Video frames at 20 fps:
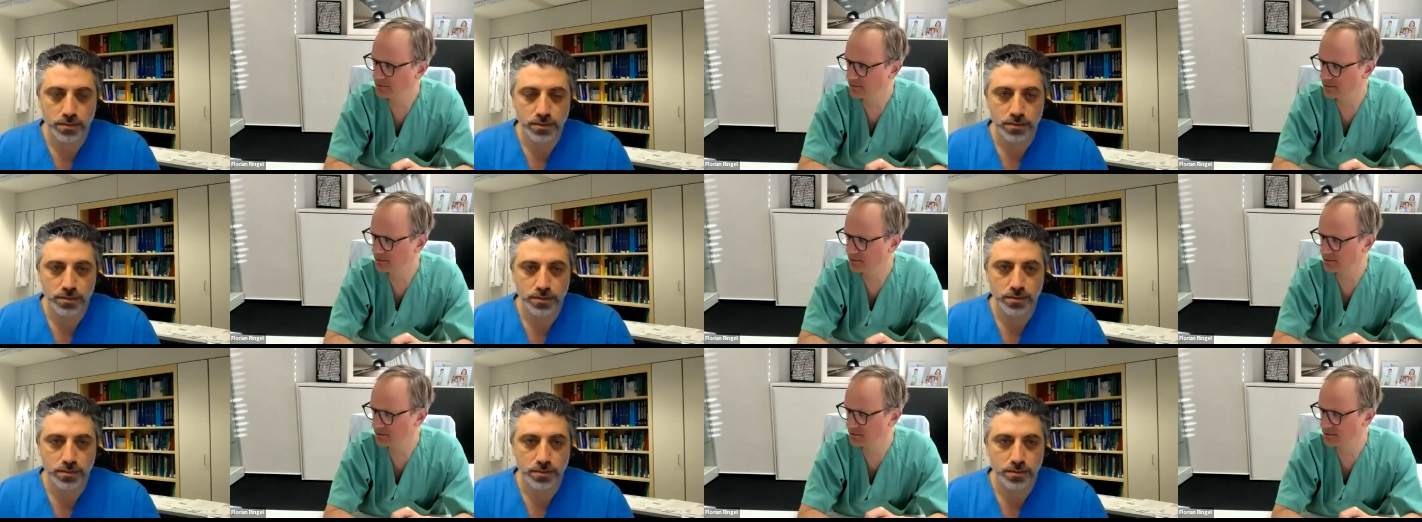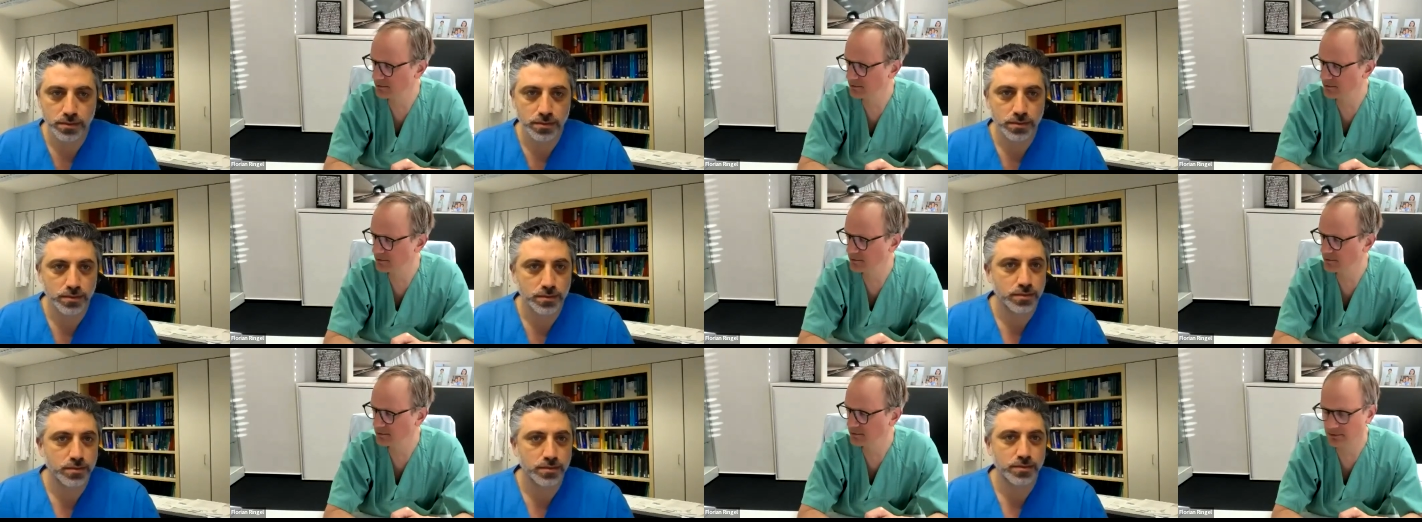
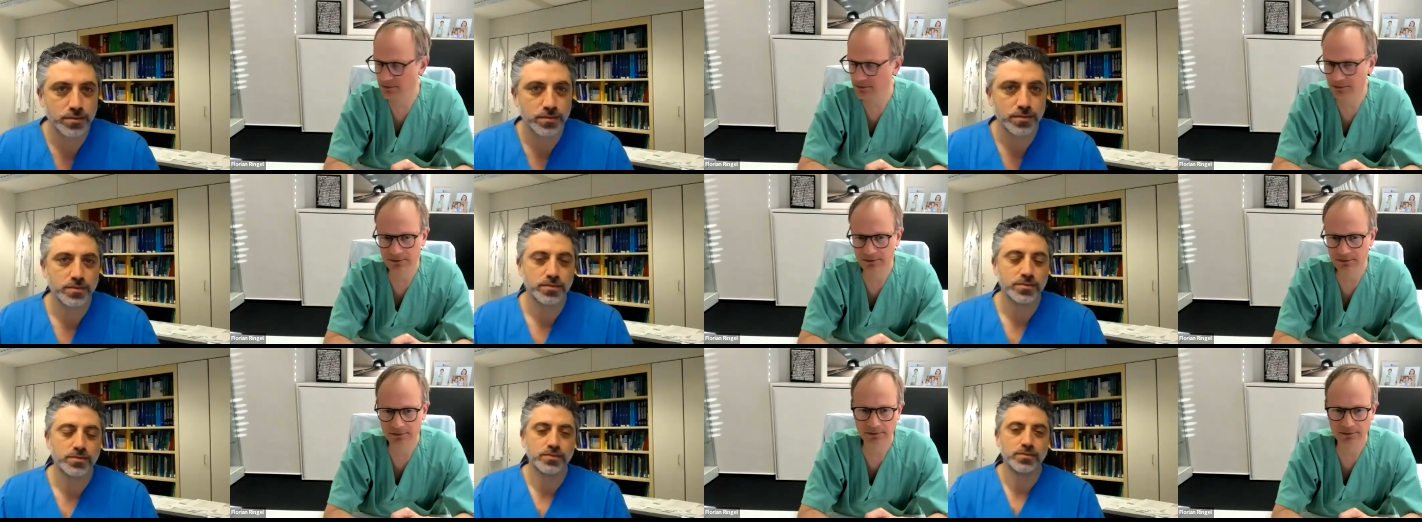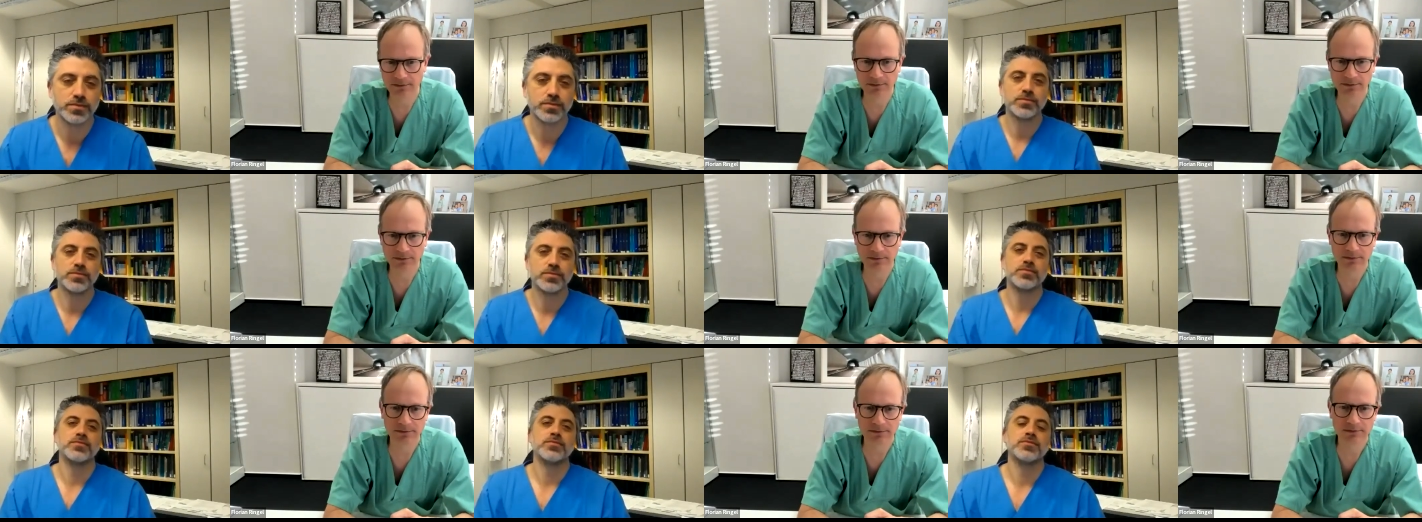
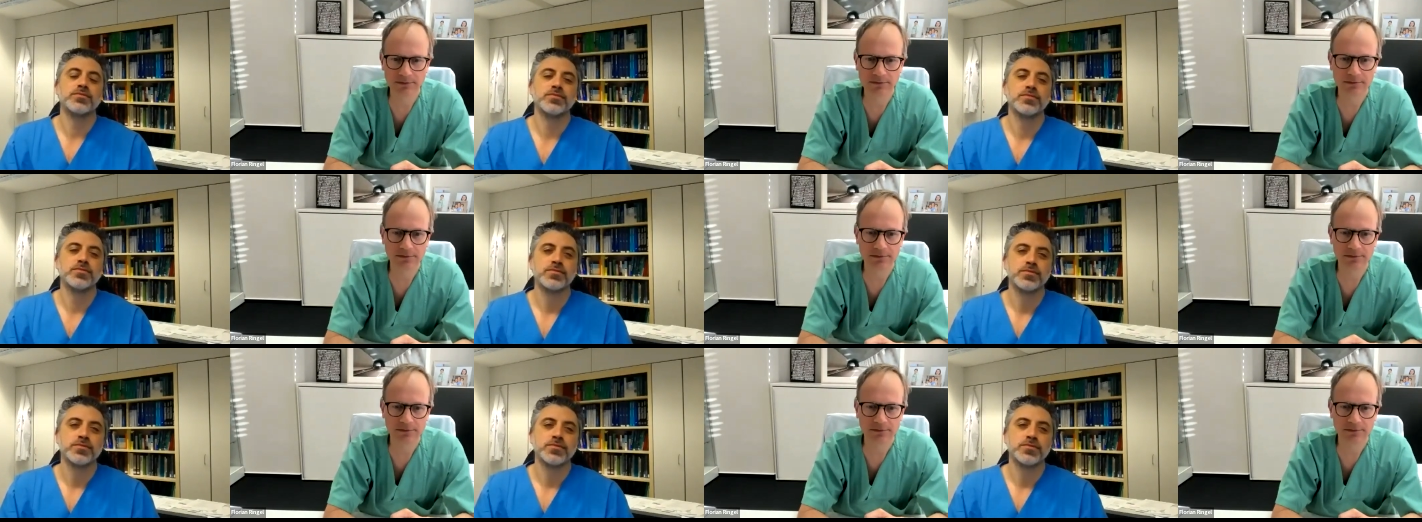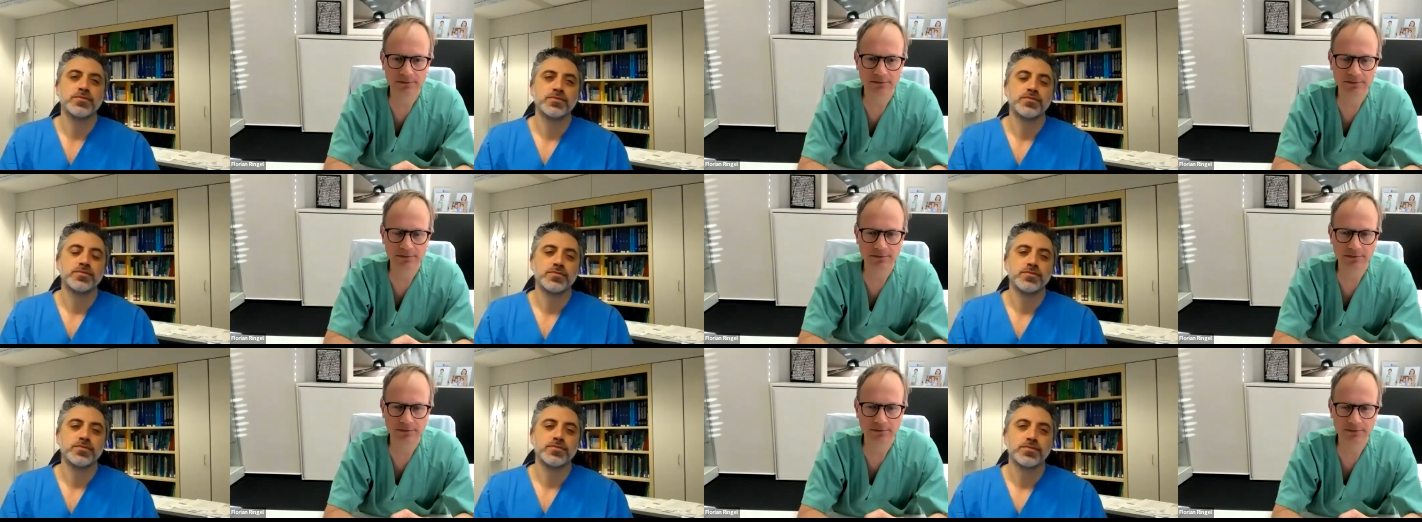
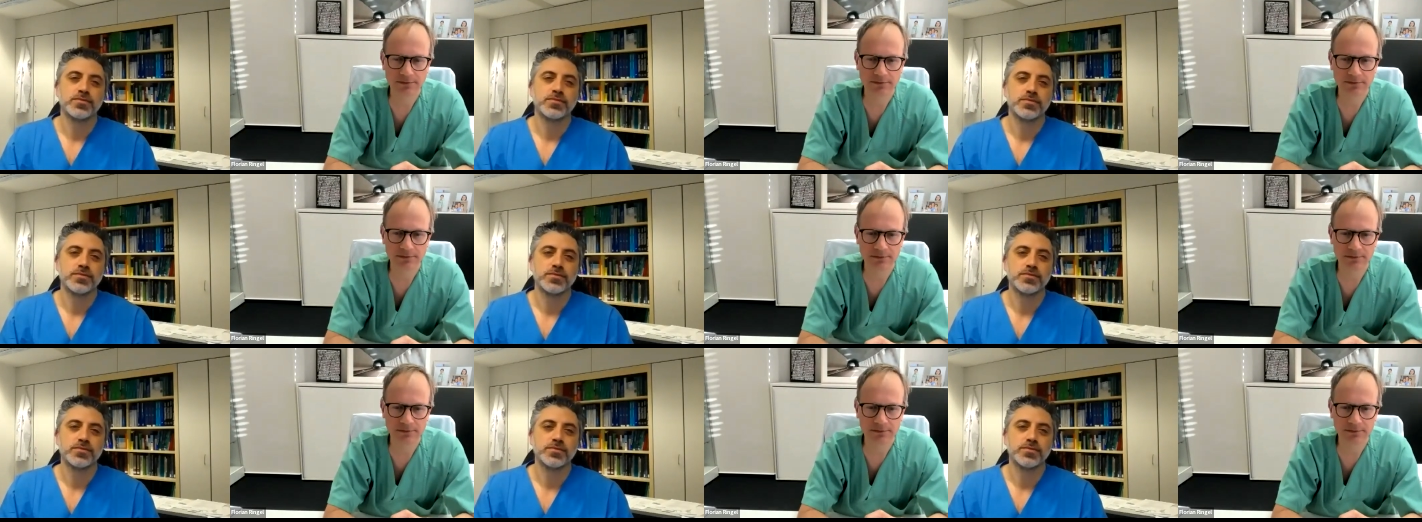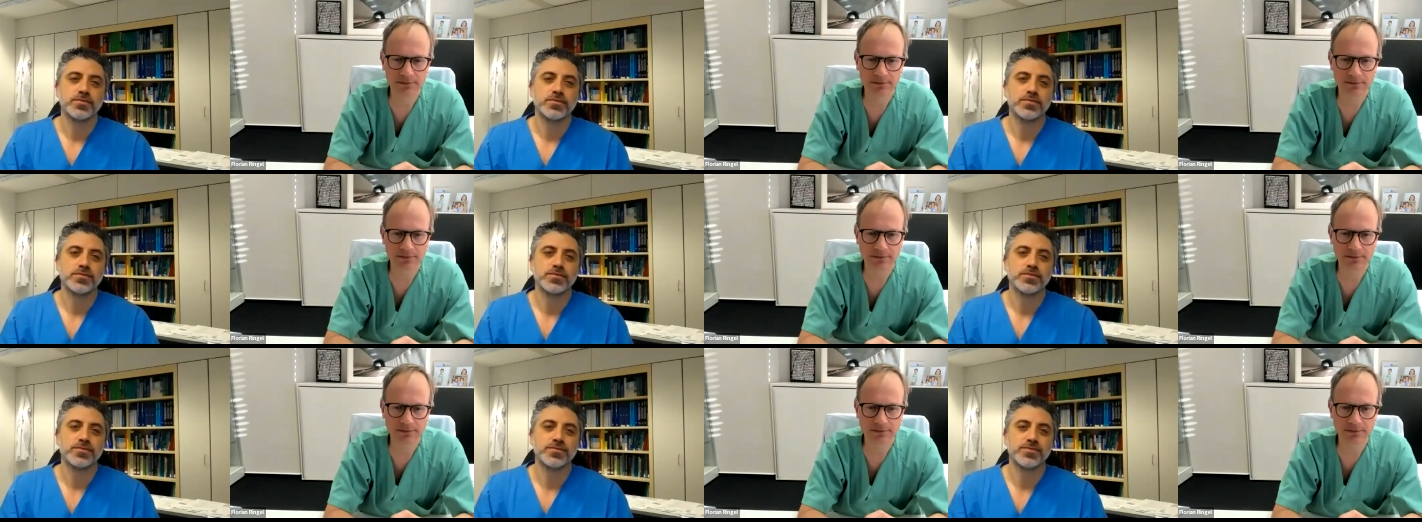
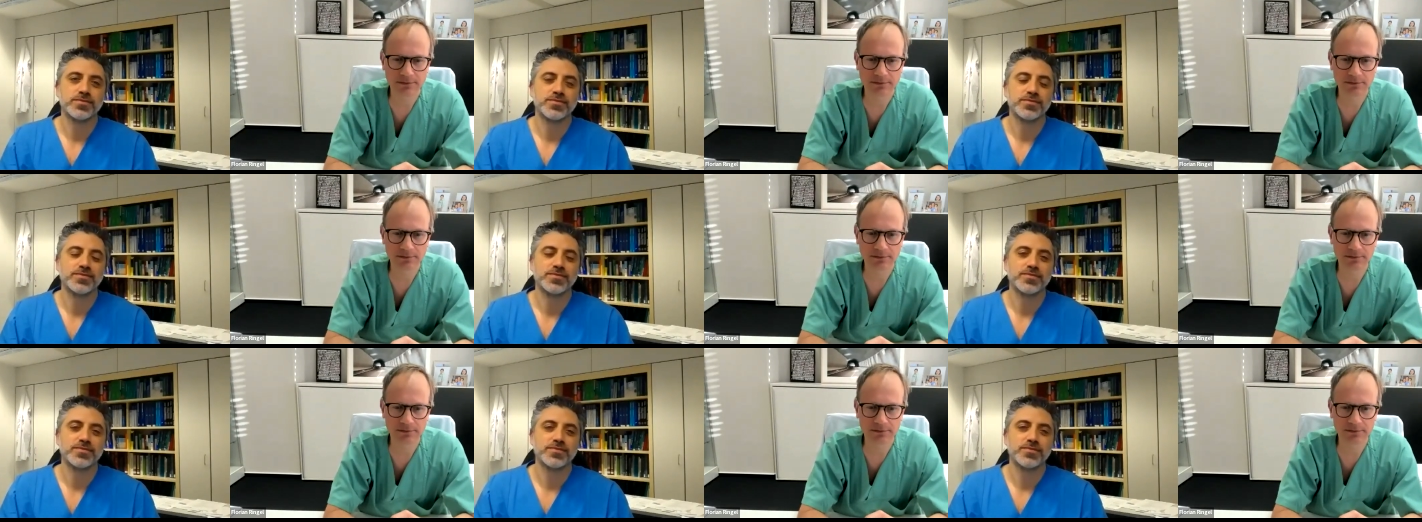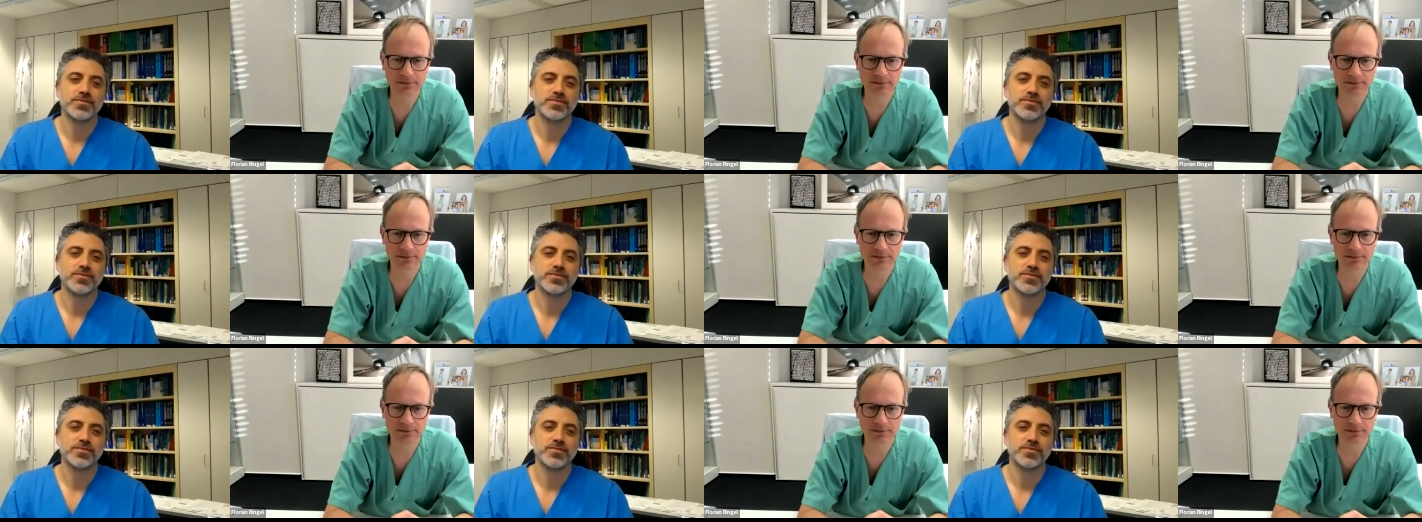(silence)